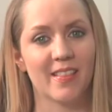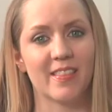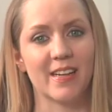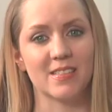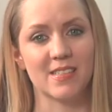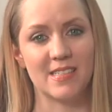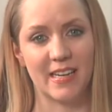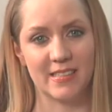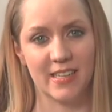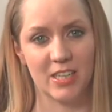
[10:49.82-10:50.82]
That's the
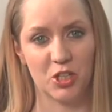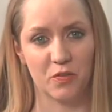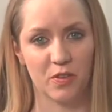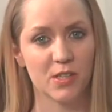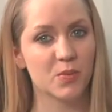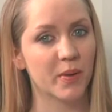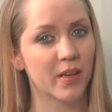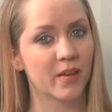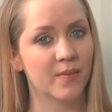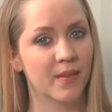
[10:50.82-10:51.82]
second take show for this
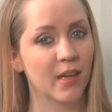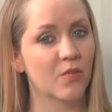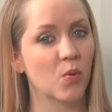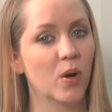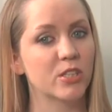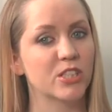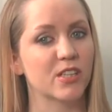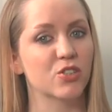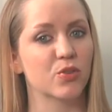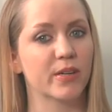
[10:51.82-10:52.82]
week. Thank you for
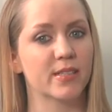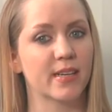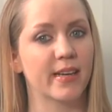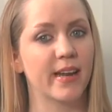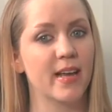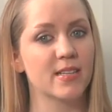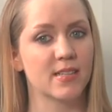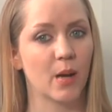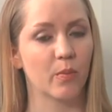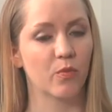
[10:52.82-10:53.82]
watching and join us again next
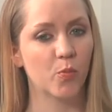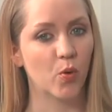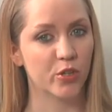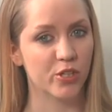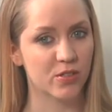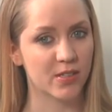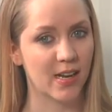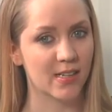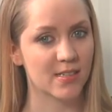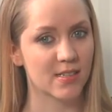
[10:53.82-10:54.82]
time for more news
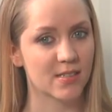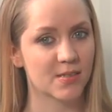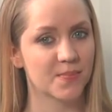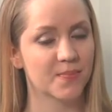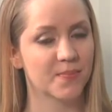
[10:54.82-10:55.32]
analysis.